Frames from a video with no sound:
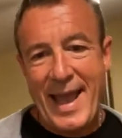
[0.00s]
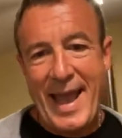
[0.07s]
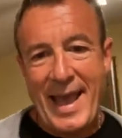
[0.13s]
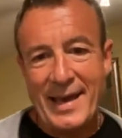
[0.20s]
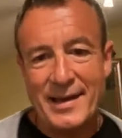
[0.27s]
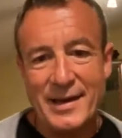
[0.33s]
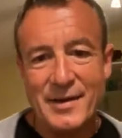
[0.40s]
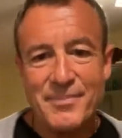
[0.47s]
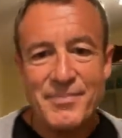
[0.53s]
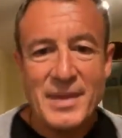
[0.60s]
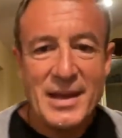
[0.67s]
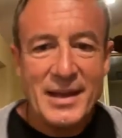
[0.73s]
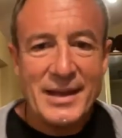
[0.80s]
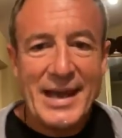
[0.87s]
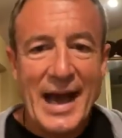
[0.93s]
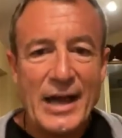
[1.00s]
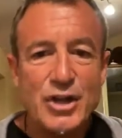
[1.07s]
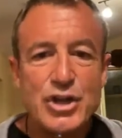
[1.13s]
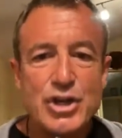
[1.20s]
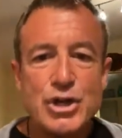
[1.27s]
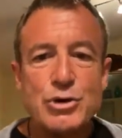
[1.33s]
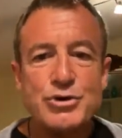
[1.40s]
Anna,
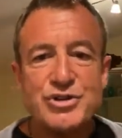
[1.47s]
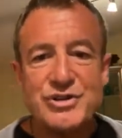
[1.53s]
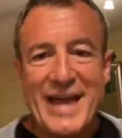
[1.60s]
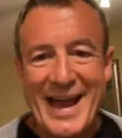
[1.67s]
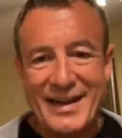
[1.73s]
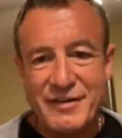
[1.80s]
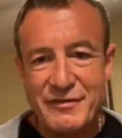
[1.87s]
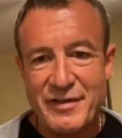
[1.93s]
God used that,